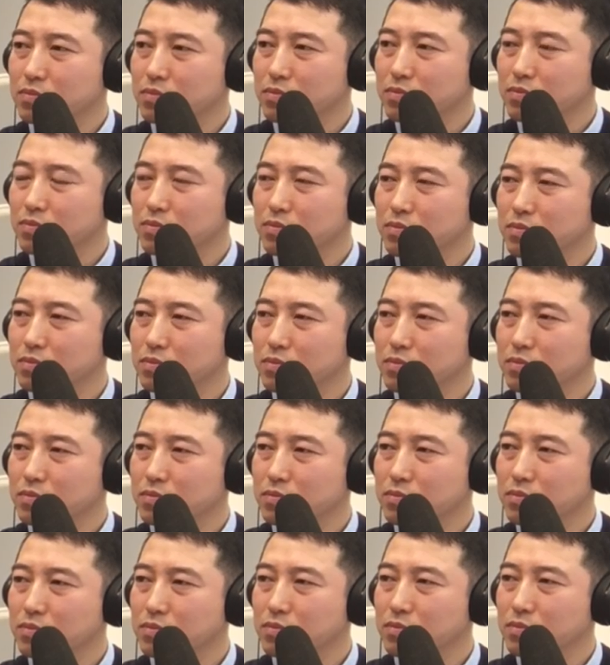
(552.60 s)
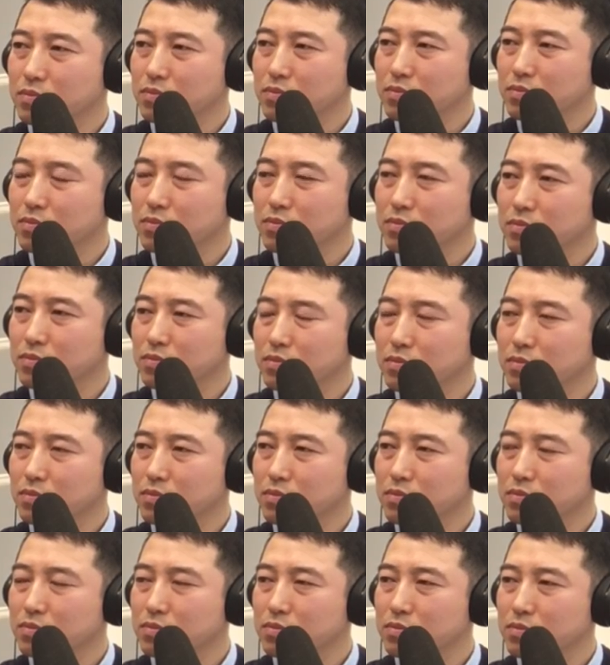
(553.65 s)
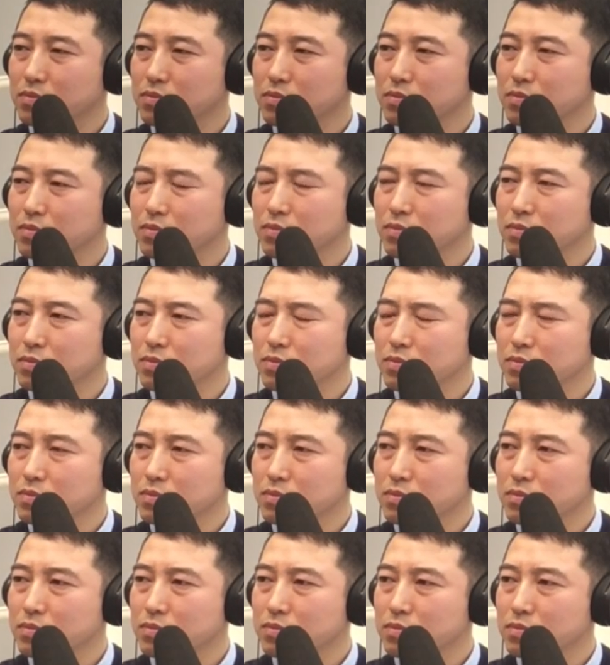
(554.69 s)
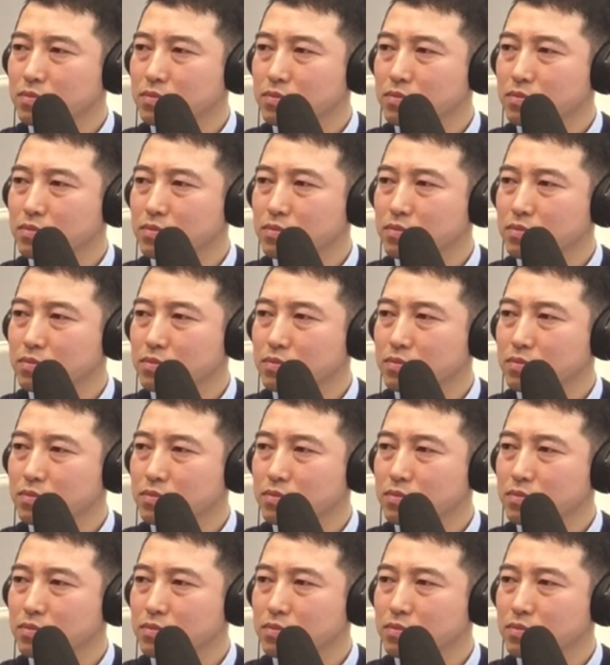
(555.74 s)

No words are spoken by the person on screen.